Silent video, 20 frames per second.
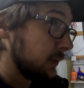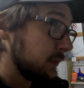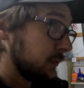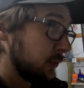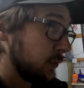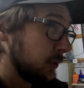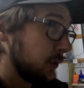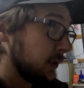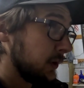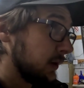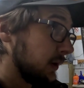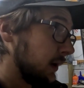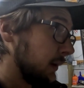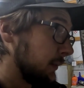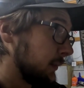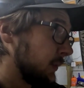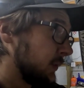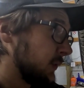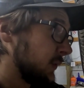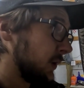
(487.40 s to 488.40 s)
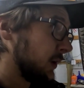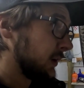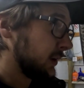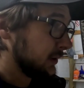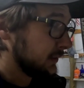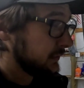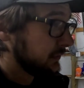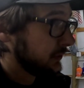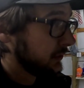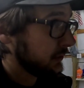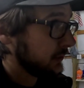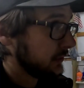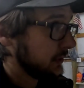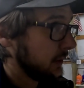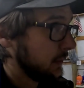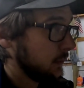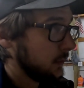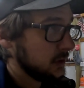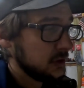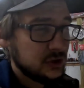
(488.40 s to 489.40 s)
before I move on any further,
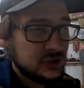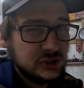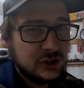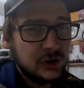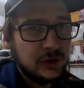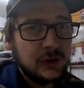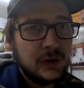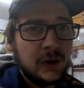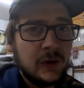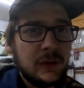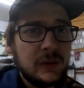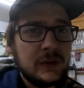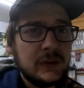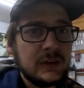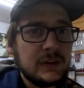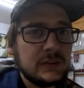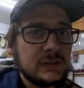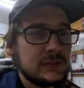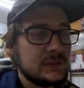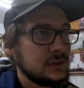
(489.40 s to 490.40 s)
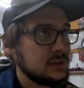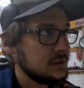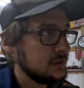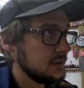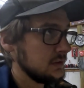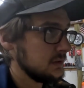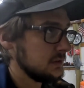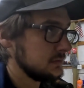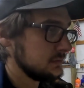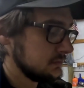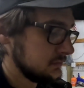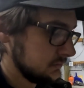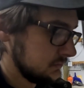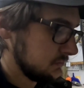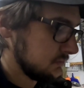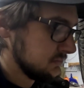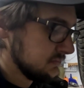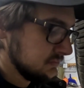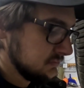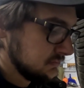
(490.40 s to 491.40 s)
I wanted to show you all this.
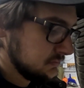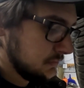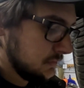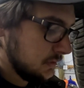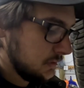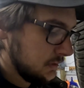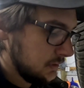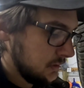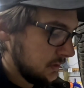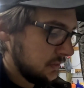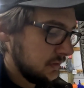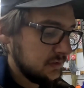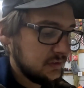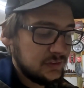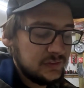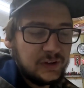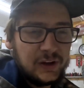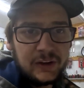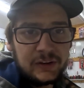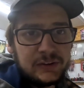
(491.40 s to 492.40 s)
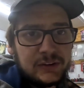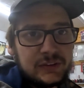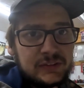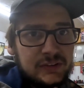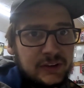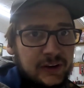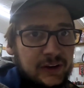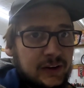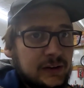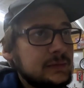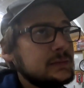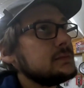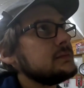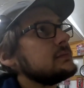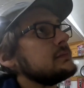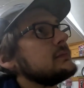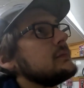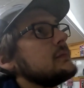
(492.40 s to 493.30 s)
This is not a good sign,